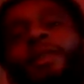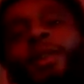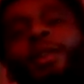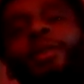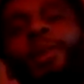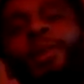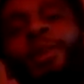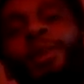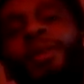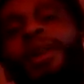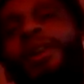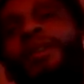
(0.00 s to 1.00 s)
go to my
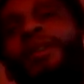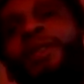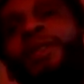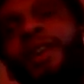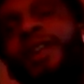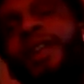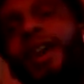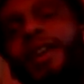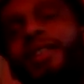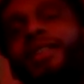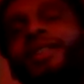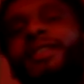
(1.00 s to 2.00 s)
grandma's house, I
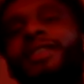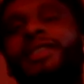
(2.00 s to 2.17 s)
see the